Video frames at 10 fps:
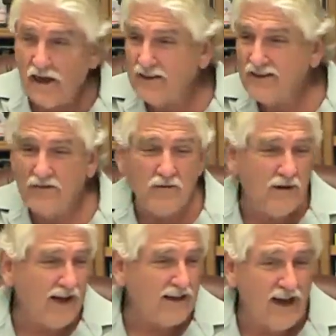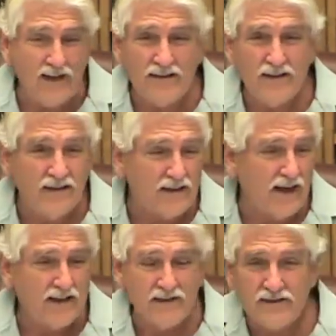I said, Well, my God, you look
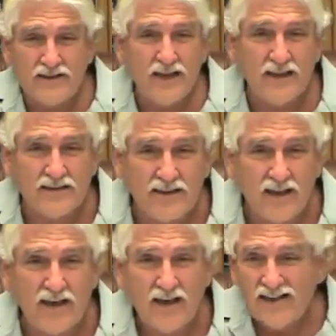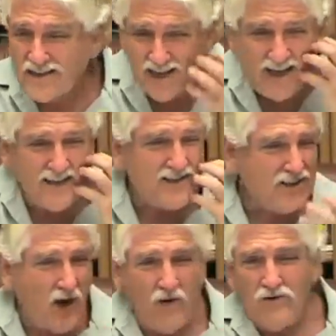like you're 60. Skin's
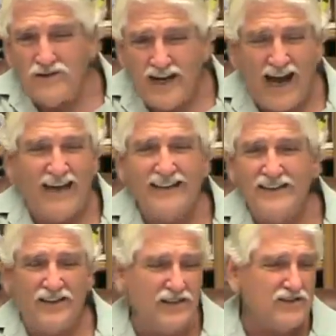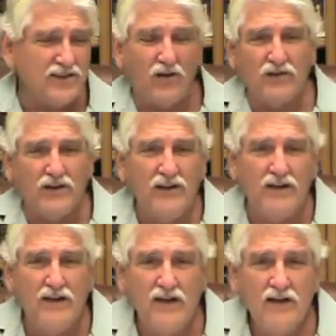toned, tightened, you look so good.